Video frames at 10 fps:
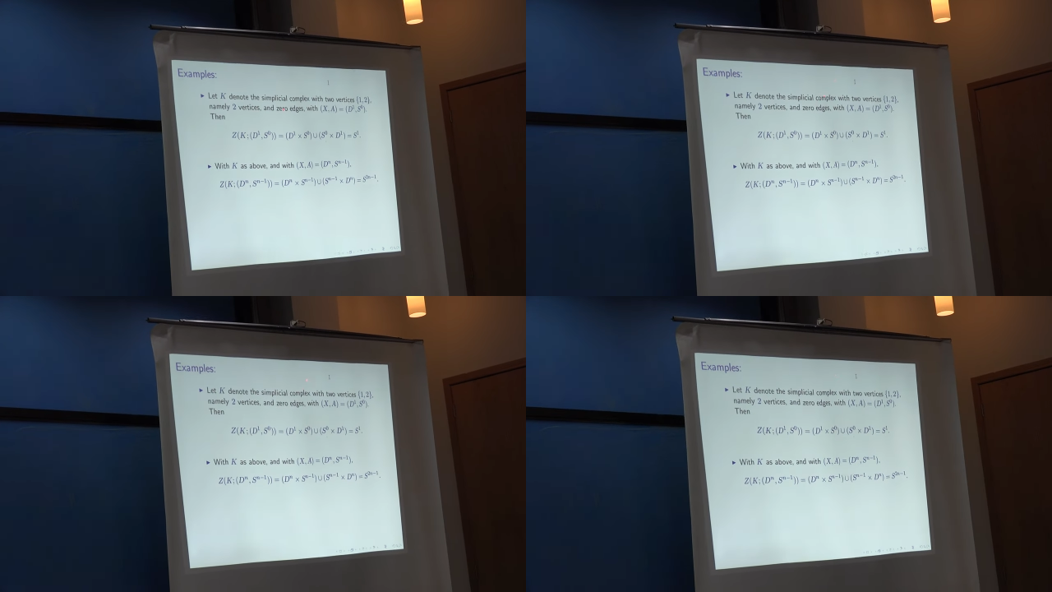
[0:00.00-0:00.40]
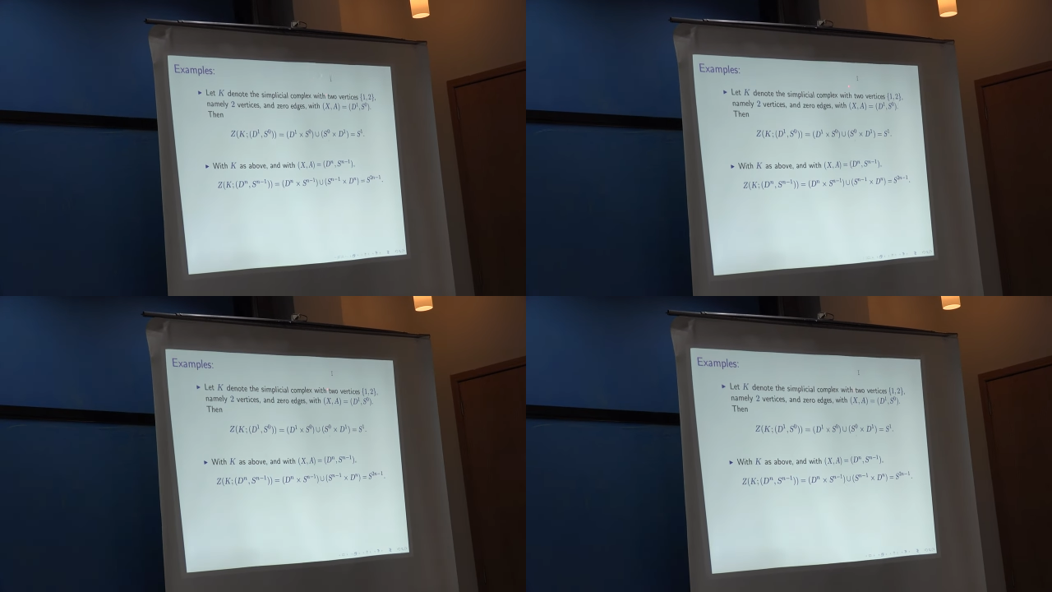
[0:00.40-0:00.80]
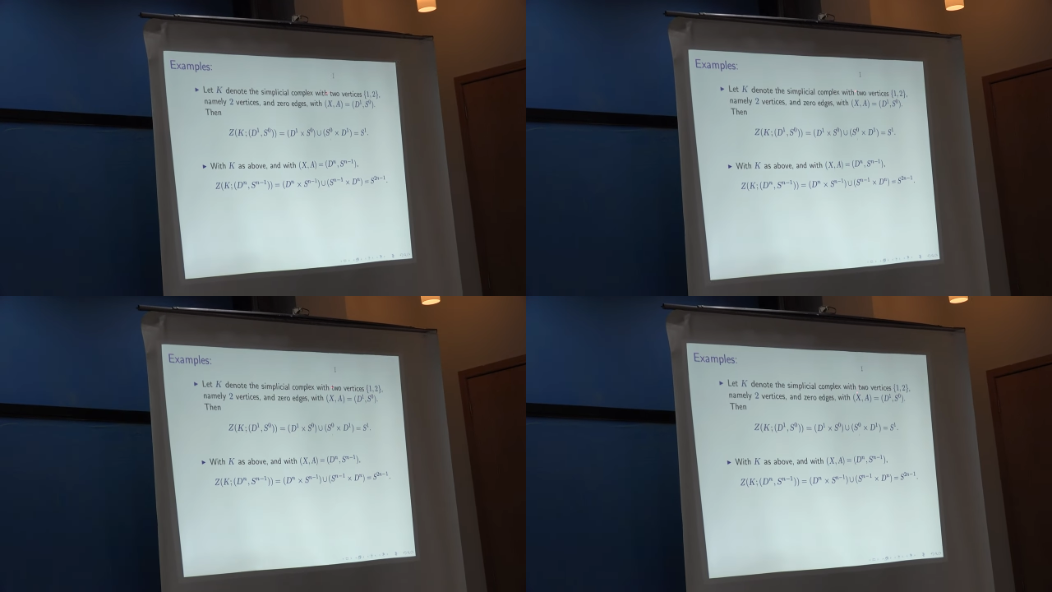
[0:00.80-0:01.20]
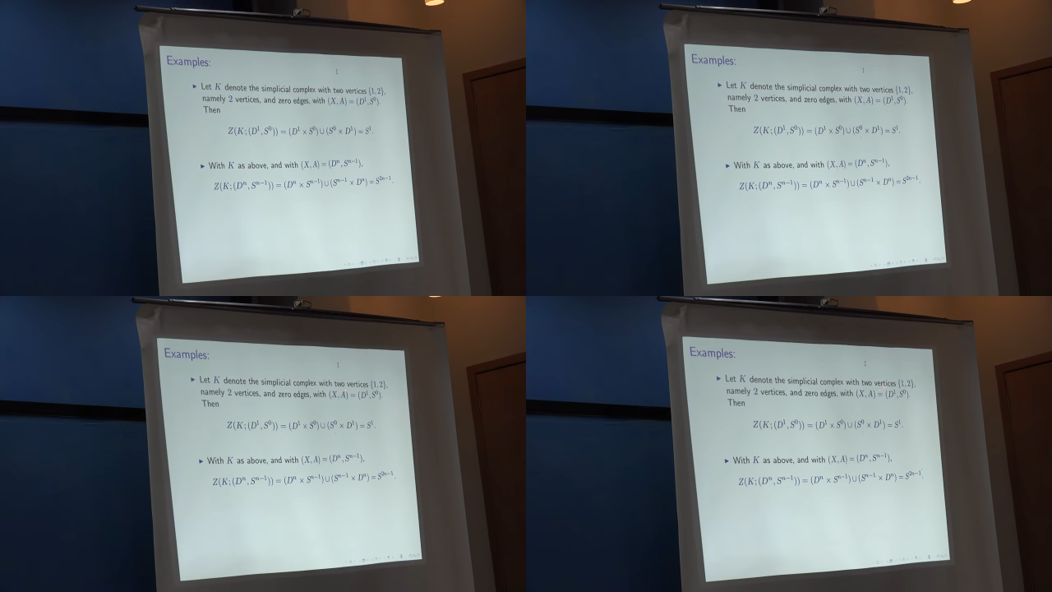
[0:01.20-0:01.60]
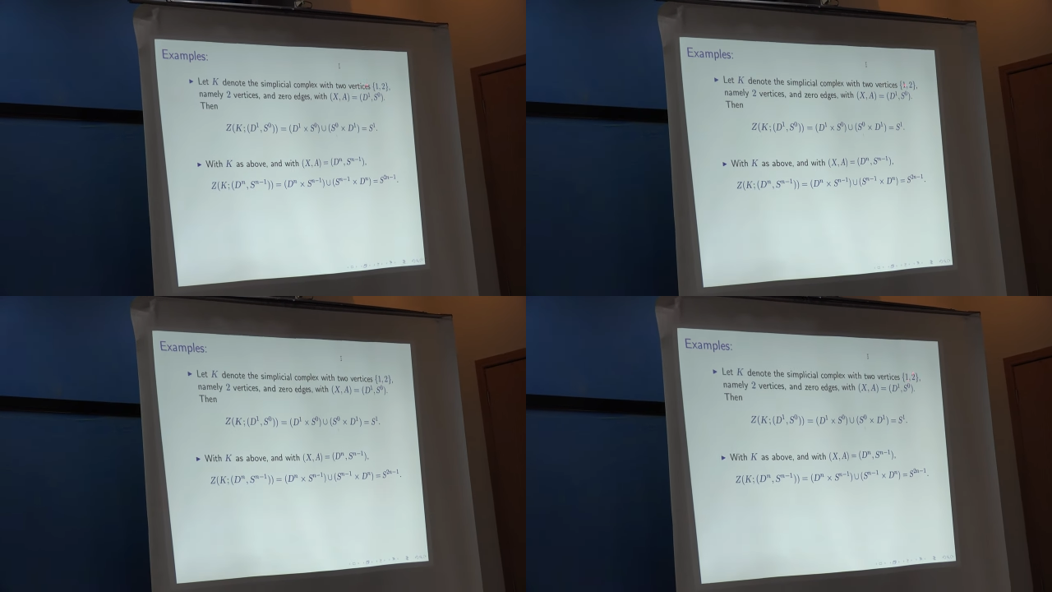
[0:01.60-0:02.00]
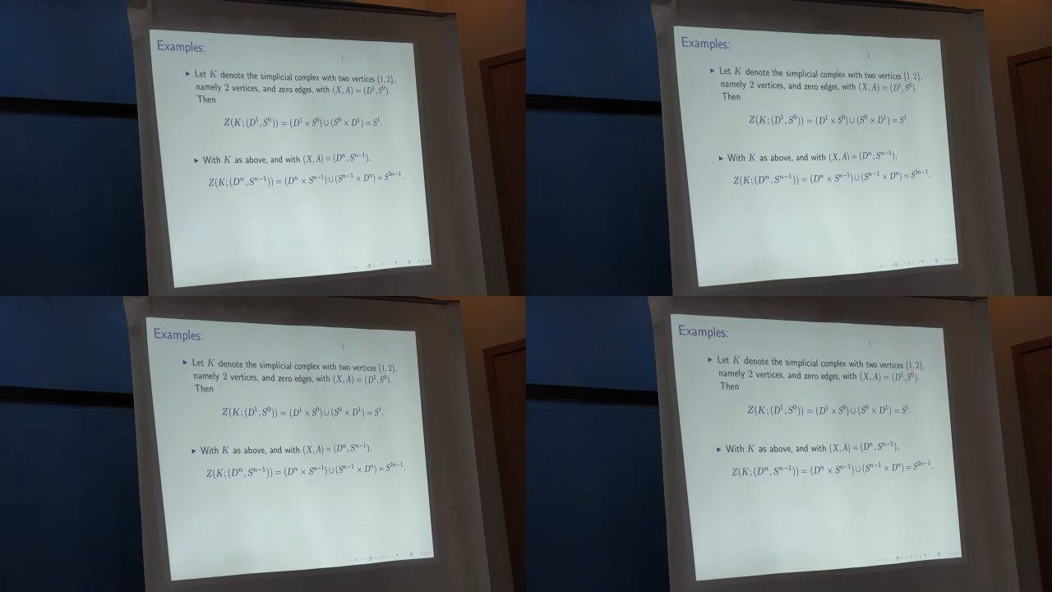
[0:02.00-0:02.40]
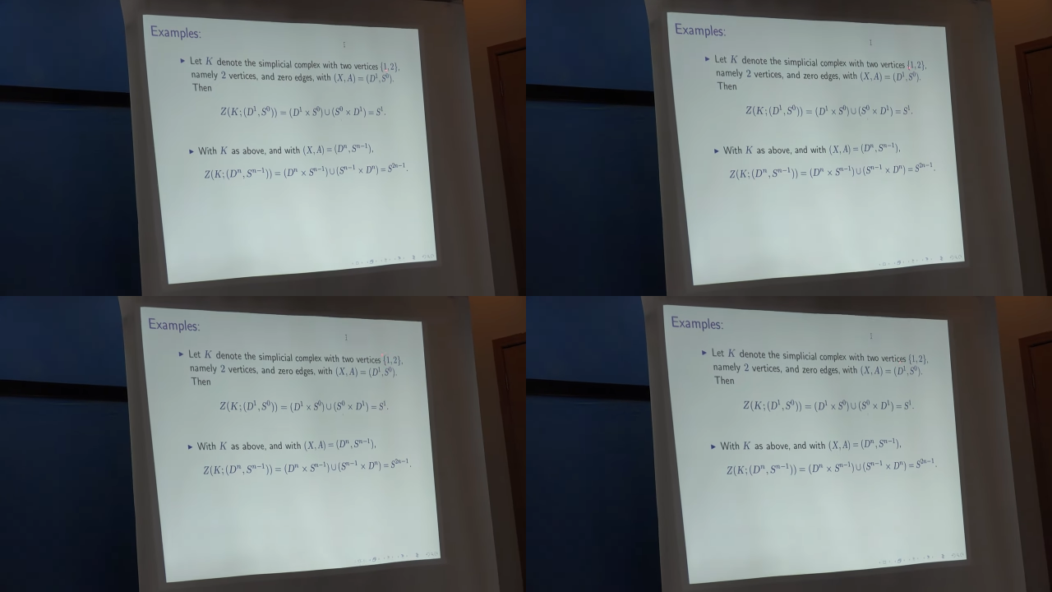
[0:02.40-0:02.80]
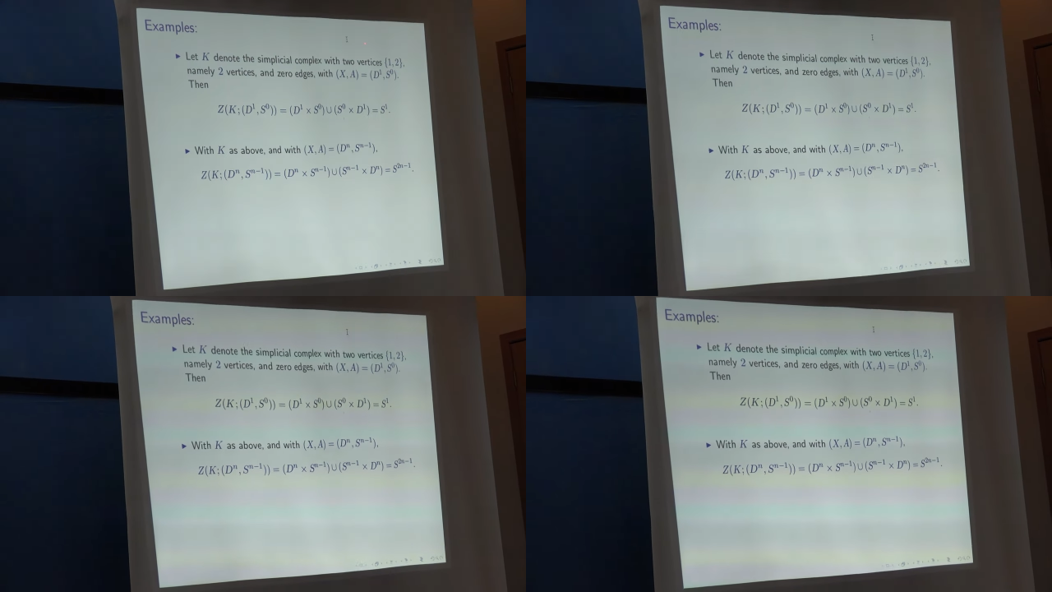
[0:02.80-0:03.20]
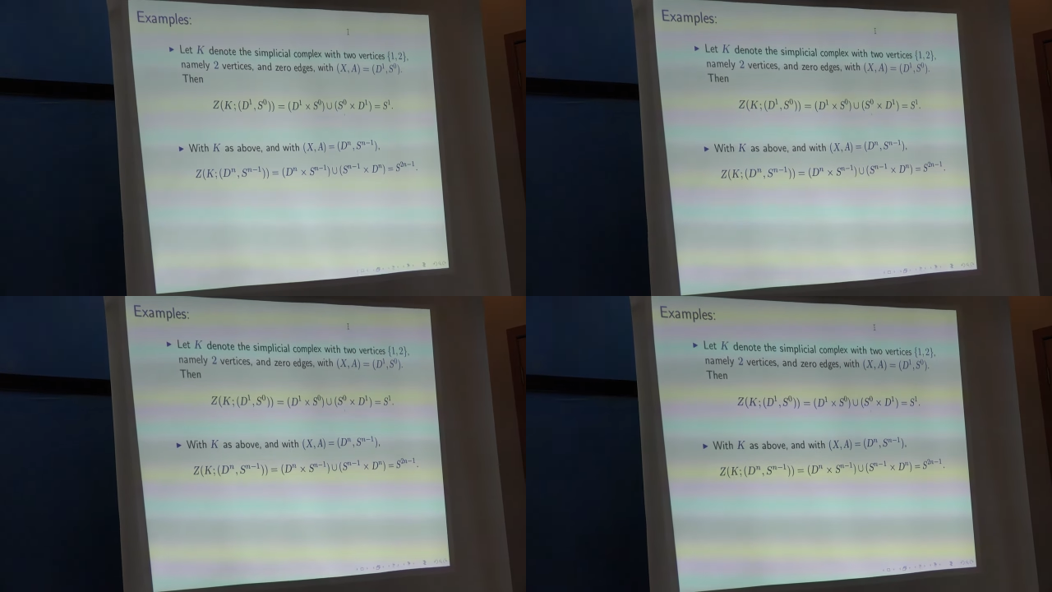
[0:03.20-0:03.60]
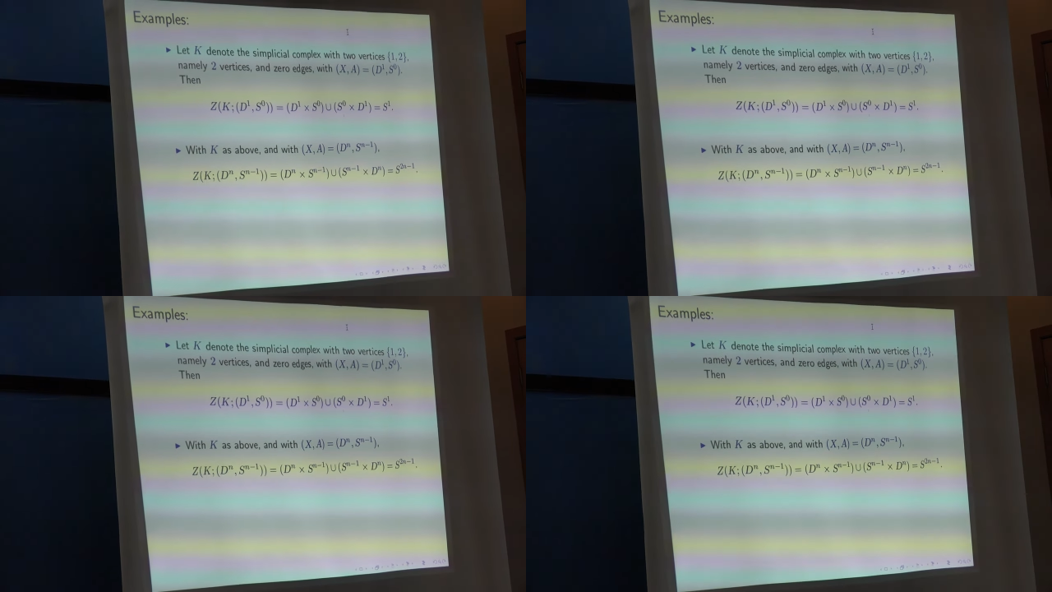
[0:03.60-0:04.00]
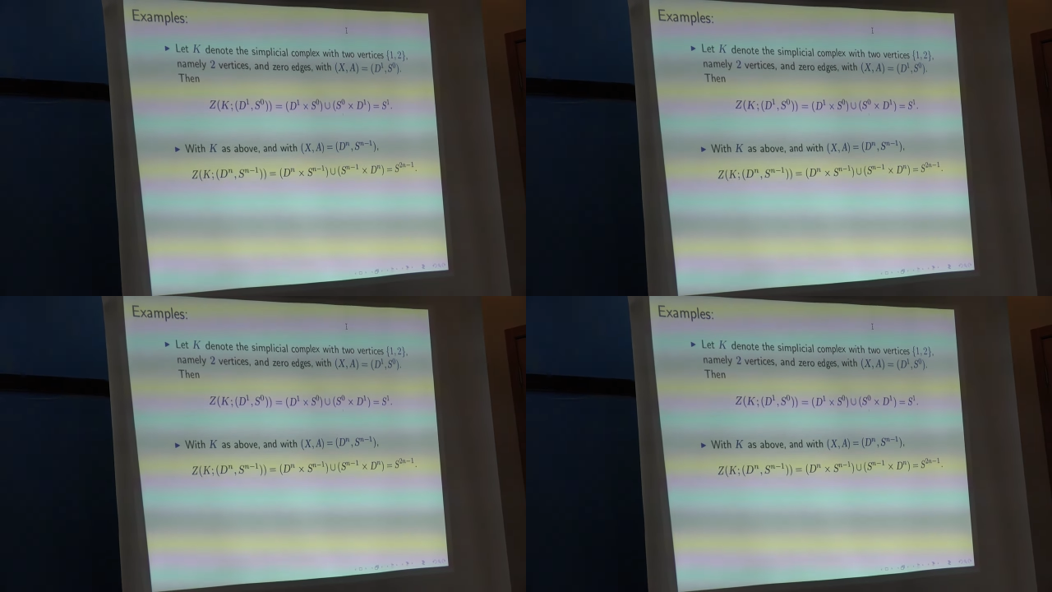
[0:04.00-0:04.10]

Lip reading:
(no speaker visible)